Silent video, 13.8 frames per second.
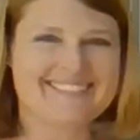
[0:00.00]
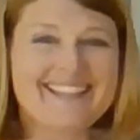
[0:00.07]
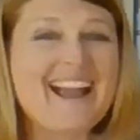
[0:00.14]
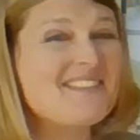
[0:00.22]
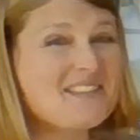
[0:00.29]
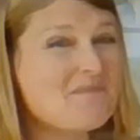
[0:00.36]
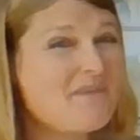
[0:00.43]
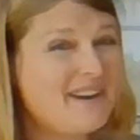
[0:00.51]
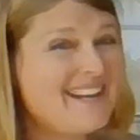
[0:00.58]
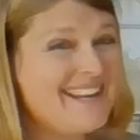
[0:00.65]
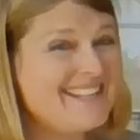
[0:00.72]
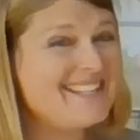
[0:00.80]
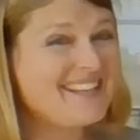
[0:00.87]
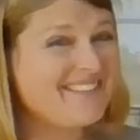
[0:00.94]
That was a pretty
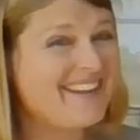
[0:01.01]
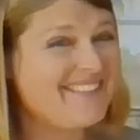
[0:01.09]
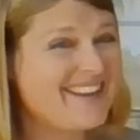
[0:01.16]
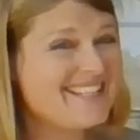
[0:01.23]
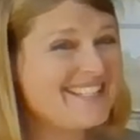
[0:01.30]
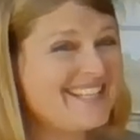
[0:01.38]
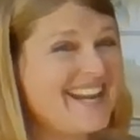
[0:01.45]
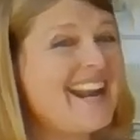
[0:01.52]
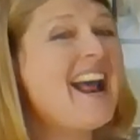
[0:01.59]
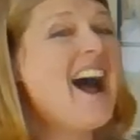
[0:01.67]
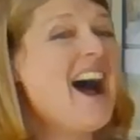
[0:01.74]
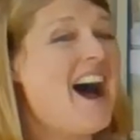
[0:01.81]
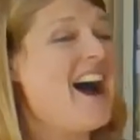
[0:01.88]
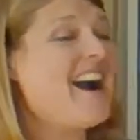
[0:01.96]
easy one, wasn't it?
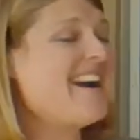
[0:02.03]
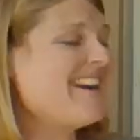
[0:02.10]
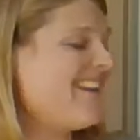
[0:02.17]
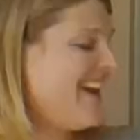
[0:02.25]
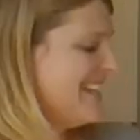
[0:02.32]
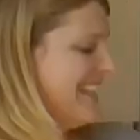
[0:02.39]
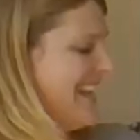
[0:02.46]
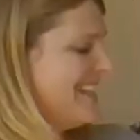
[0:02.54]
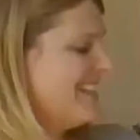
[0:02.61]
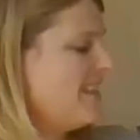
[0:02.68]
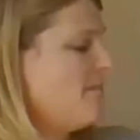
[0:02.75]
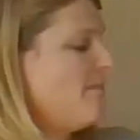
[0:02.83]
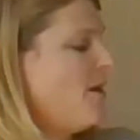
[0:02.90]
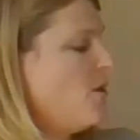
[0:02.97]
Our class has
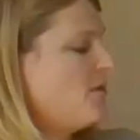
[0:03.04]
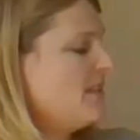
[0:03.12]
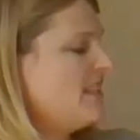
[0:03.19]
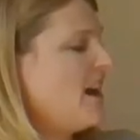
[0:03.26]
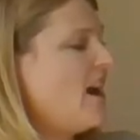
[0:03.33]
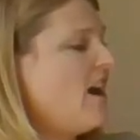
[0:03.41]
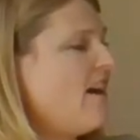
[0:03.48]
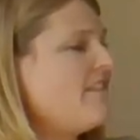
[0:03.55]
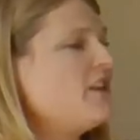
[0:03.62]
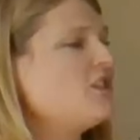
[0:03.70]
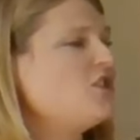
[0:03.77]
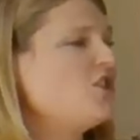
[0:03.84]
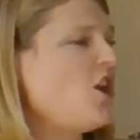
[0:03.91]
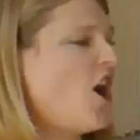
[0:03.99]
the most of
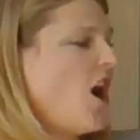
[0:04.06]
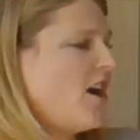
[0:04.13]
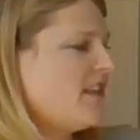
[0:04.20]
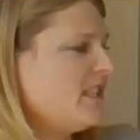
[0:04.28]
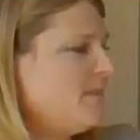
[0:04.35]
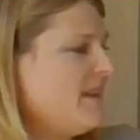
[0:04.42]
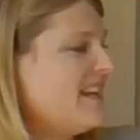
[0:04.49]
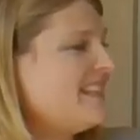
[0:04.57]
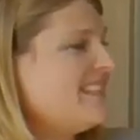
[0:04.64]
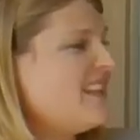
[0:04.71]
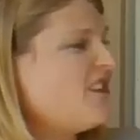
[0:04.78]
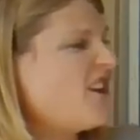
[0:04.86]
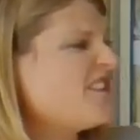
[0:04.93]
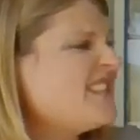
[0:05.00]
dogs because
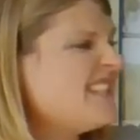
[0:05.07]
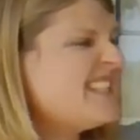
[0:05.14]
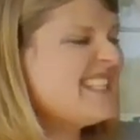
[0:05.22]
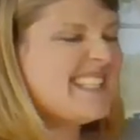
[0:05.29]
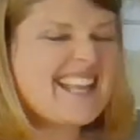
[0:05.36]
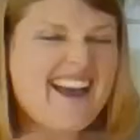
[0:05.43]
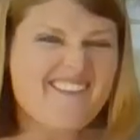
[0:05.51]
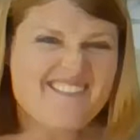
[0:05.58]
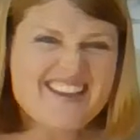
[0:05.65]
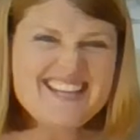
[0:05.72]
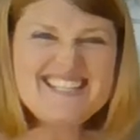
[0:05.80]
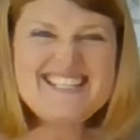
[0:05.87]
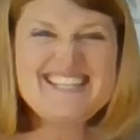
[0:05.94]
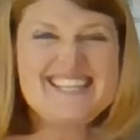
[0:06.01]
there are
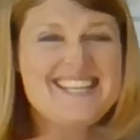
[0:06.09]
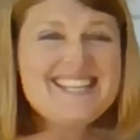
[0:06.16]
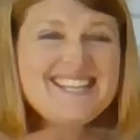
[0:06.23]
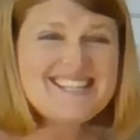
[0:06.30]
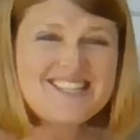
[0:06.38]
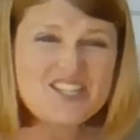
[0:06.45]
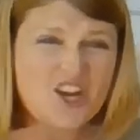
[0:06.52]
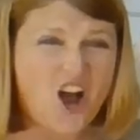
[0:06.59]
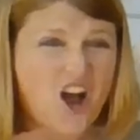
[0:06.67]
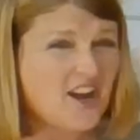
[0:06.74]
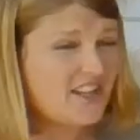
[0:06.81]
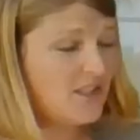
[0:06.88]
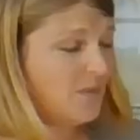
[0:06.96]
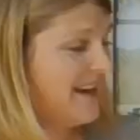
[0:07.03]
17
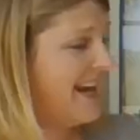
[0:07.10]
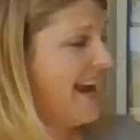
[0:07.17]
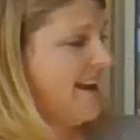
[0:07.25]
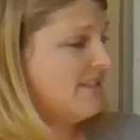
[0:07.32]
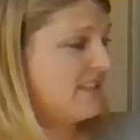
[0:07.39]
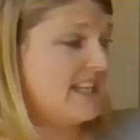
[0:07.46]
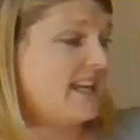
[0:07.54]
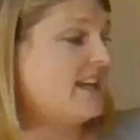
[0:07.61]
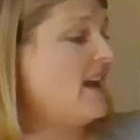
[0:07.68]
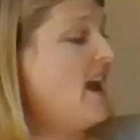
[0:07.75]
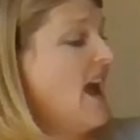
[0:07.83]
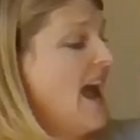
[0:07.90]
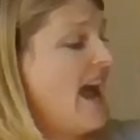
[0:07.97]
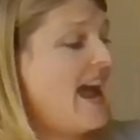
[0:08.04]
dogs we counted,
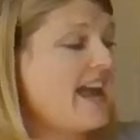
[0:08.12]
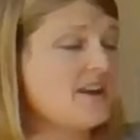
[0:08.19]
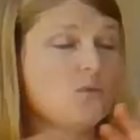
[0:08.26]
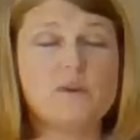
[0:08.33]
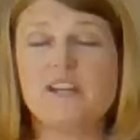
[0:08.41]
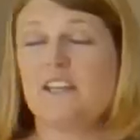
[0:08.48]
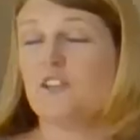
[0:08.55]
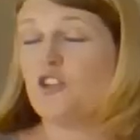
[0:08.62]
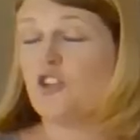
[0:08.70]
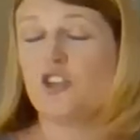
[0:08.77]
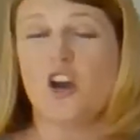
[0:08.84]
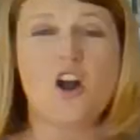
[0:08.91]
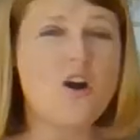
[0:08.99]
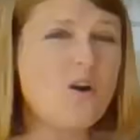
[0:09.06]
and we
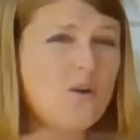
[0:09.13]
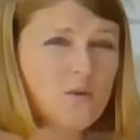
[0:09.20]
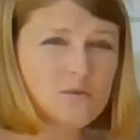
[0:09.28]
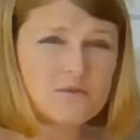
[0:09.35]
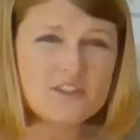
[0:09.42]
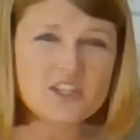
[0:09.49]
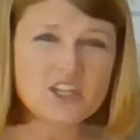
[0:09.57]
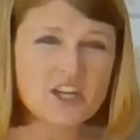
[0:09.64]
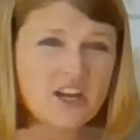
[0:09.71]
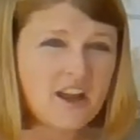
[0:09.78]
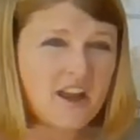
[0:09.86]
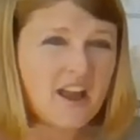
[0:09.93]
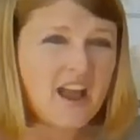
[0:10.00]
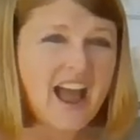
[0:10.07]
don't
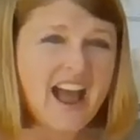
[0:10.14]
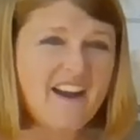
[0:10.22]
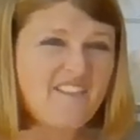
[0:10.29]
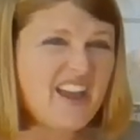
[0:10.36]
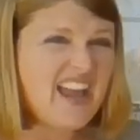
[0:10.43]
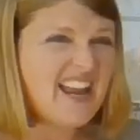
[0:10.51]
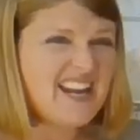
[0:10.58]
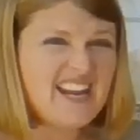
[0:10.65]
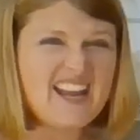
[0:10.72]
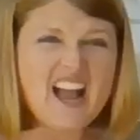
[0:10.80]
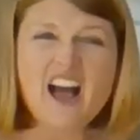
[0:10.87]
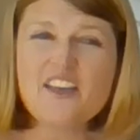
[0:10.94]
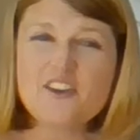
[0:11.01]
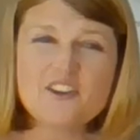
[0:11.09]
have
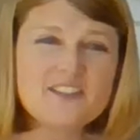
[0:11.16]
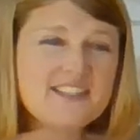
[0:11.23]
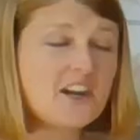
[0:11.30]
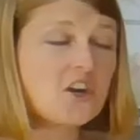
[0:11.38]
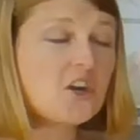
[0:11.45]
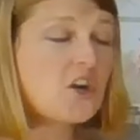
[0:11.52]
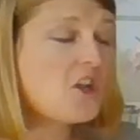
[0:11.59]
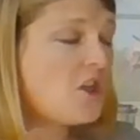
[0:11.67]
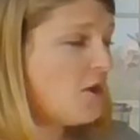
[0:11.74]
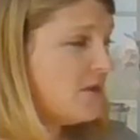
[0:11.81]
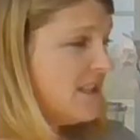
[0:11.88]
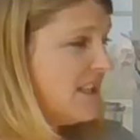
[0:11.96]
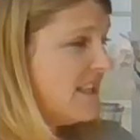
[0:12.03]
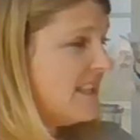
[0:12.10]
any others that are
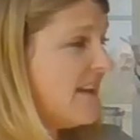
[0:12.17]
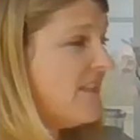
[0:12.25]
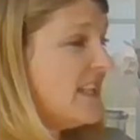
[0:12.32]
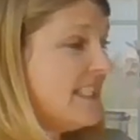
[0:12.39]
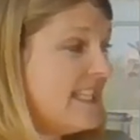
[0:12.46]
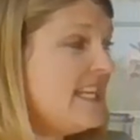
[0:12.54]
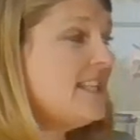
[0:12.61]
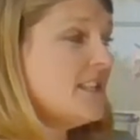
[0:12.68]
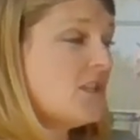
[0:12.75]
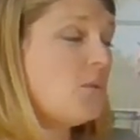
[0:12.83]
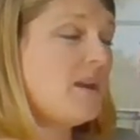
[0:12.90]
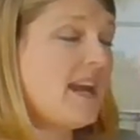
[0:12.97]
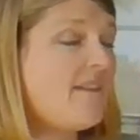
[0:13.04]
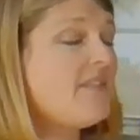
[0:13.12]
close to 17. So
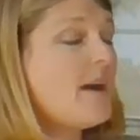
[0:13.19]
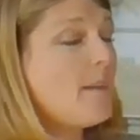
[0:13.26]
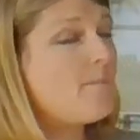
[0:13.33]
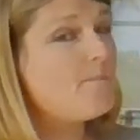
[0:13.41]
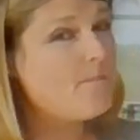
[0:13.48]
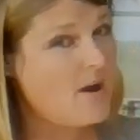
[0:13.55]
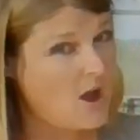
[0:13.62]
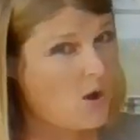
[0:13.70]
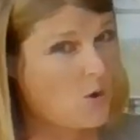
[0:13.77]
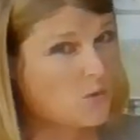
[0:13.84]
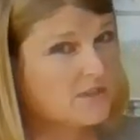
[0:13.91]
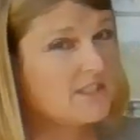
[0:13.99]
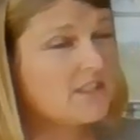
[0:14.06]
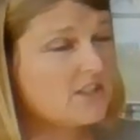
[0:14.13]
we have the
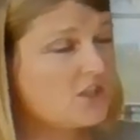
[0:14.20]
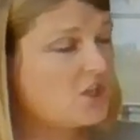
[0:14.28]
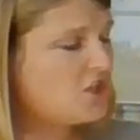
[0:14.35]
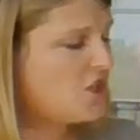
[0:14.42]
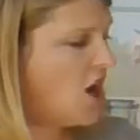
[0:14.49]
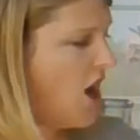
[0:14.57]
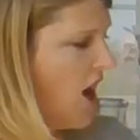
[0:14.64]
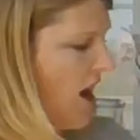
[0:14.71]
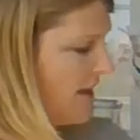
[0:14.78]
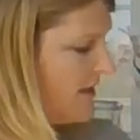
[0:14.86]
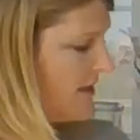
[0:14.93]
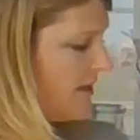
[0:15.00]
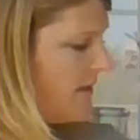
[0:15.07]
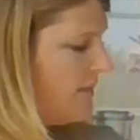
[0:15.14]
most
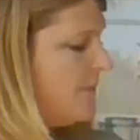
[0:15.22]
dogs.